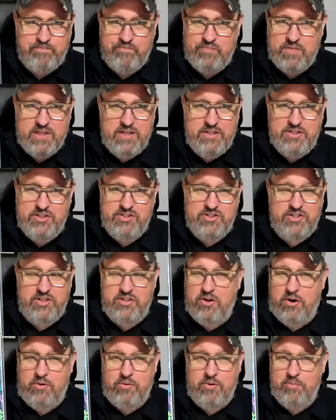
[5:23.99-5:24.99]
It's just a
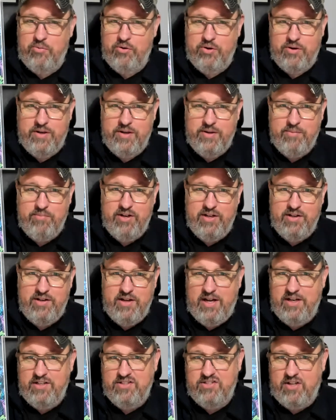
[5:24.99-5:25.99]
dollar book, but
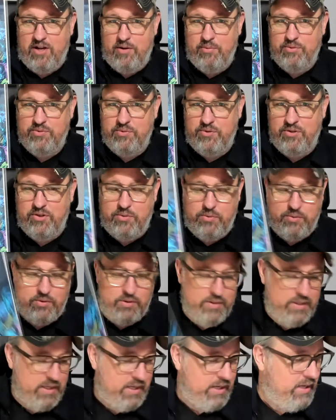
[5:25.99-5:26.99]
I just thought it was really
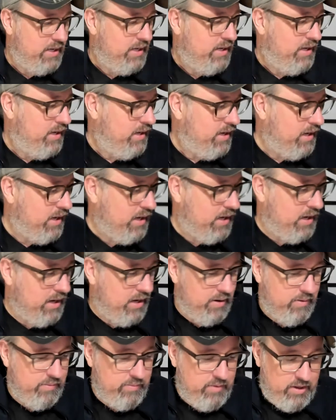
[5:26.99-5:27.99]
cool.
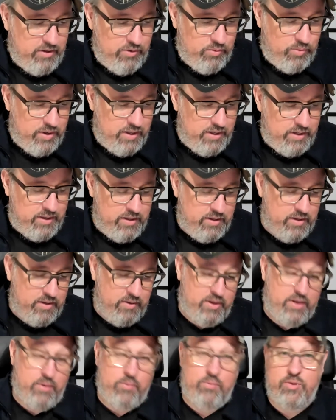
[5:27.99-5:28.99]
Another one,
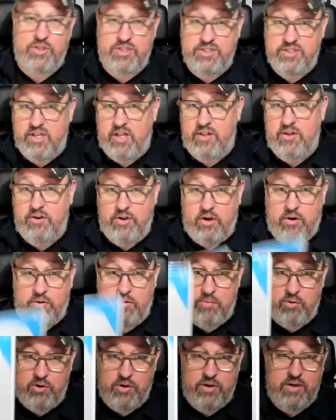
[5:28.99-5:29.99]
which is another
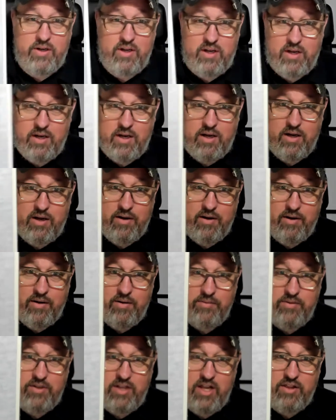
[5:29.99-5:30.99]
dollar book,
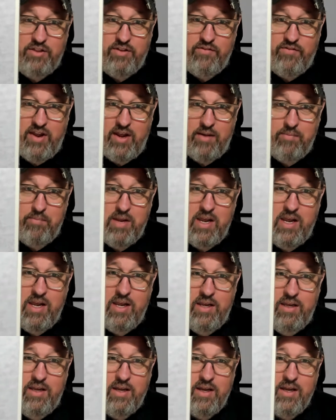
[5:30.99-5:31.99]
Death of Aunt
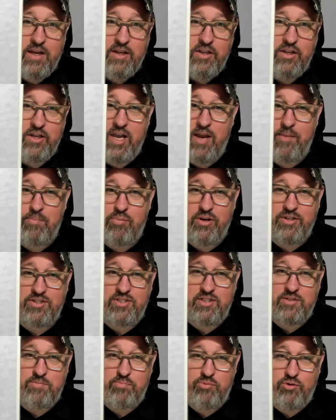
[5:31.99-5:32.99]
May. You can't press
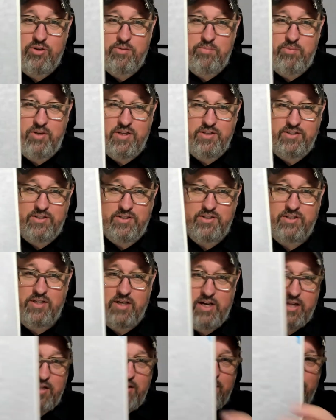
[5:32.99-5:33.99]
this book because it's
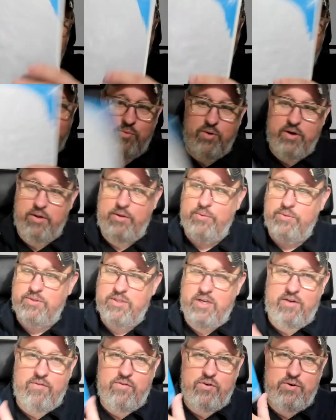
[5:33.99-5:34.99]
got one of those
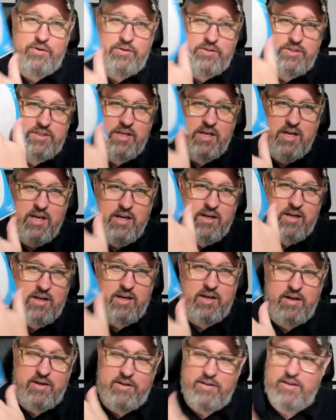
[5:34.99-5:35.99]
covers
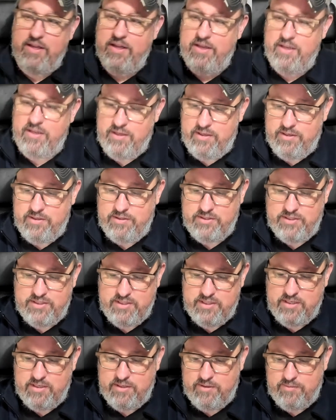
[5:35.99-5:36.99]
that is,
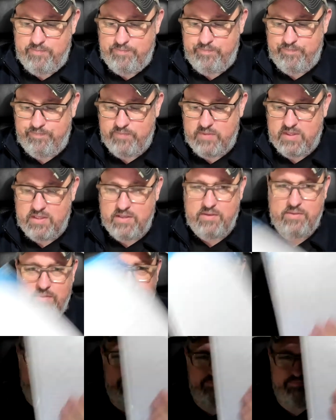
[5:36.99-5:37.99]

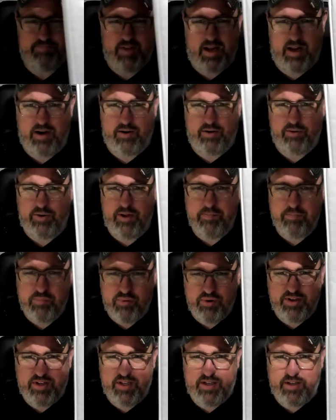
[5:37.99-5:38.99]
I don't know,
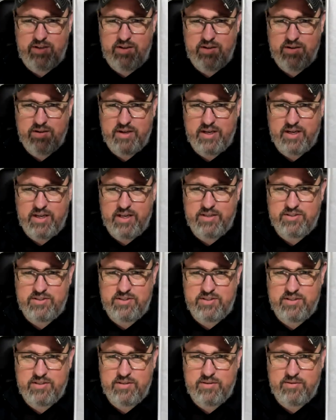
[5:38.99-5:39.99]
imprinted, I
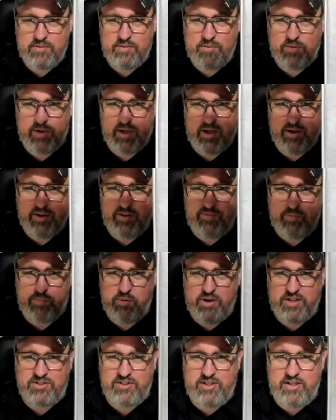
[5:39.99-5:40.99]
guess. If you
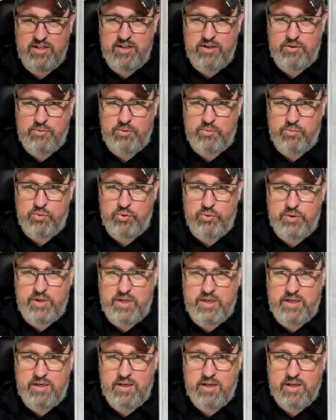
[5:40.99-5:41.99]
pressed it, it would ruin
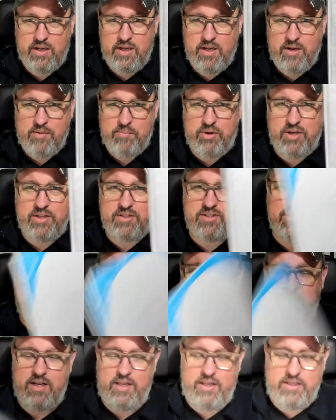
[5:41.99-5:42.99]
it. But
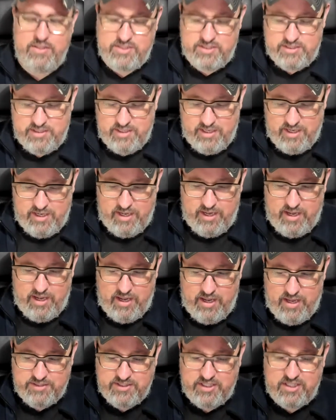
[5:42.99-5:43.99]
it's,
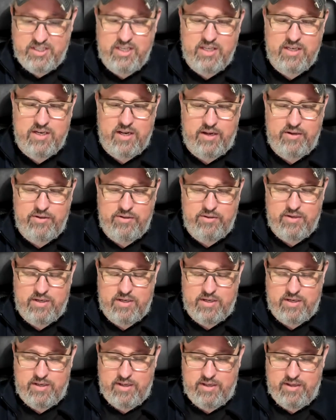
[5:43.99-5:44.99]
as a kid,
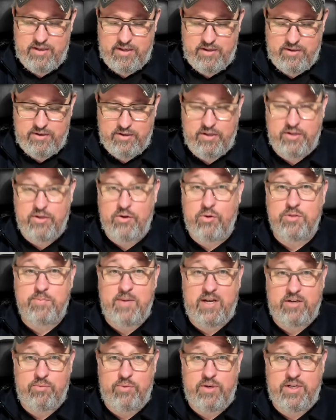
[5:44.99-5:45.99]
it goes
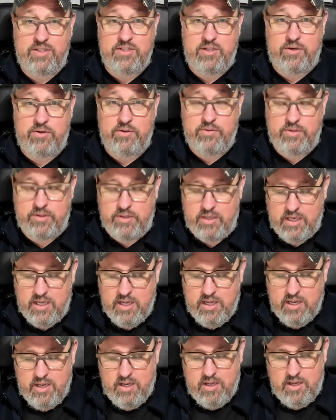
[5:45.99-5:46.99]
back to what I said earlier.
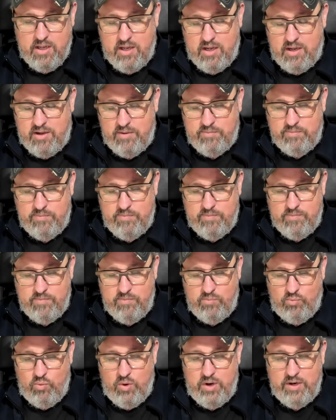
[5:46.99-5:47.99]
Uh,
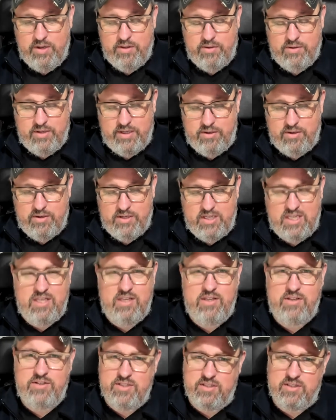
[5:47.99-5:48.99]
One of like
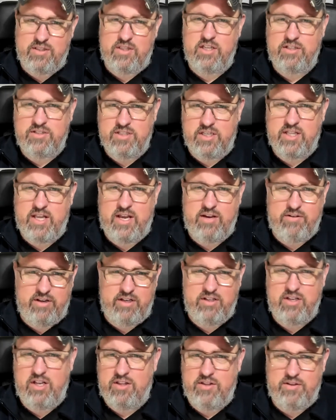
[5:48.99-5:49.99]
Keys and things like that,
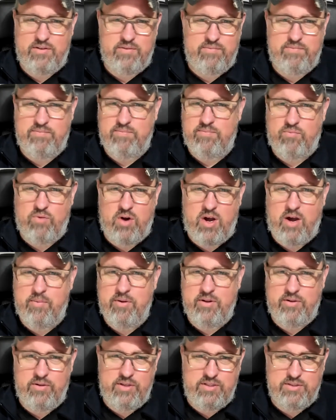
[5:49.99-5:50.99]
like Death of
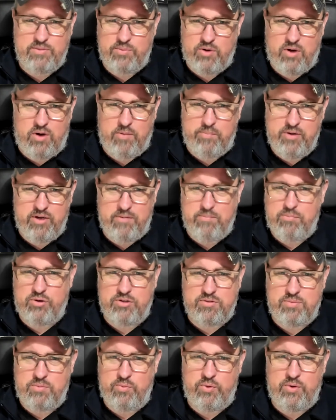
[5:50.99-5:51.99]
Robin, these were all big
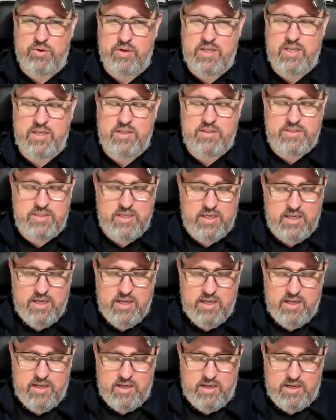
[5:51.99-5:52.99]
books when we were kids.
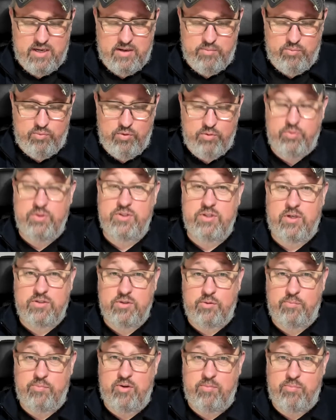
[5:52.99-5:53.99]
What was
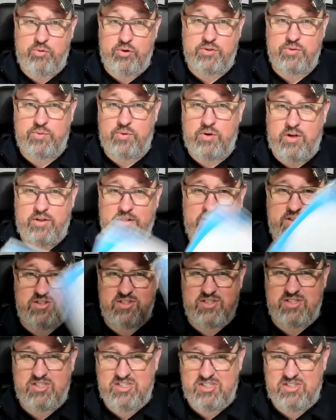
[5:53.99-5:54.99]
also big books were all these
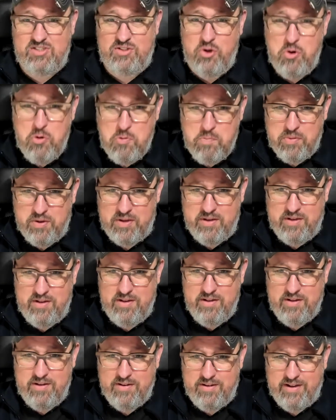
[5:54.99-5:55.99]
stupid,
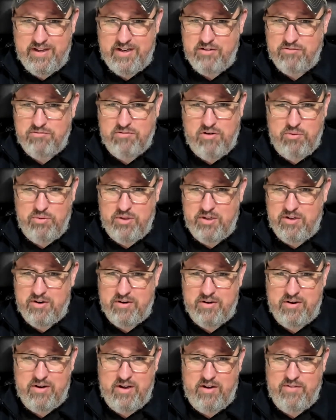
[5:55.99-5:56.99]
like glow in the
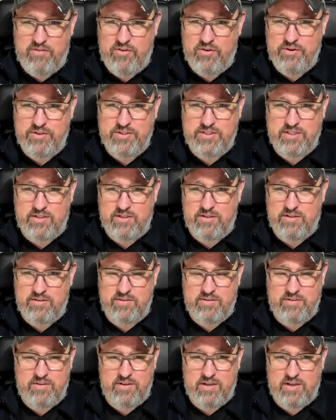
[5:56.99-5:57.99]
dark covers and
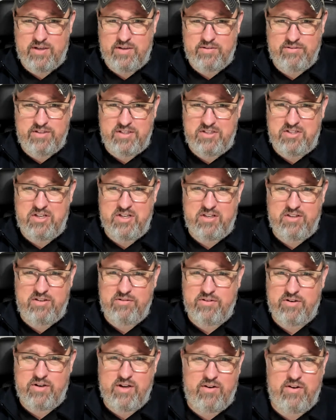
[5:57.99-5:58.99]

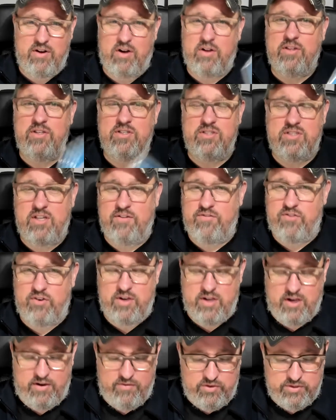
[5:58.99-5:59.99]
lenticular, all these different
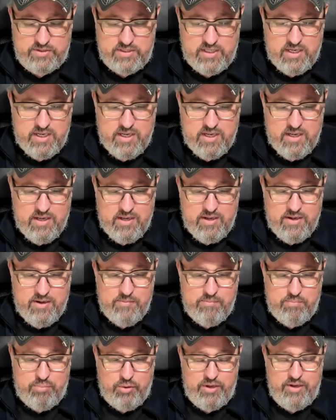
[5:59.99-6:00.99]
covers.
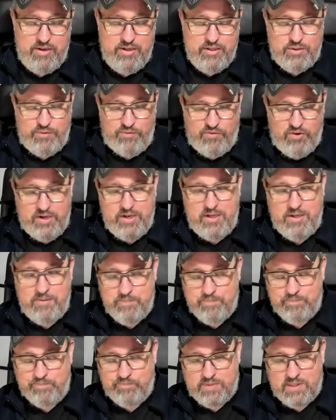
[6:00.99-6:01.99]
But it's funny,
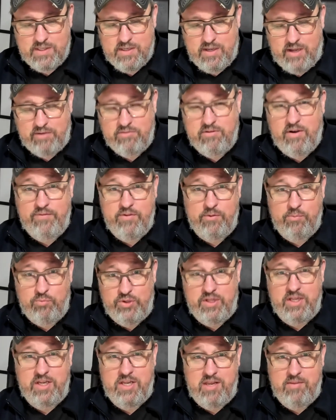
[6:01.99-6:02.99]
I loved them
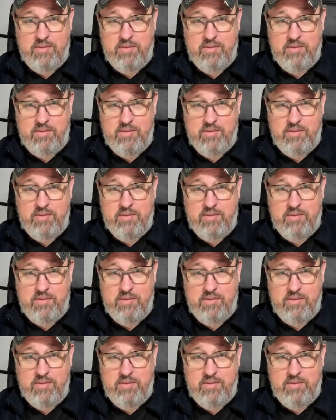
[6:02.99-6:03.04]
when they came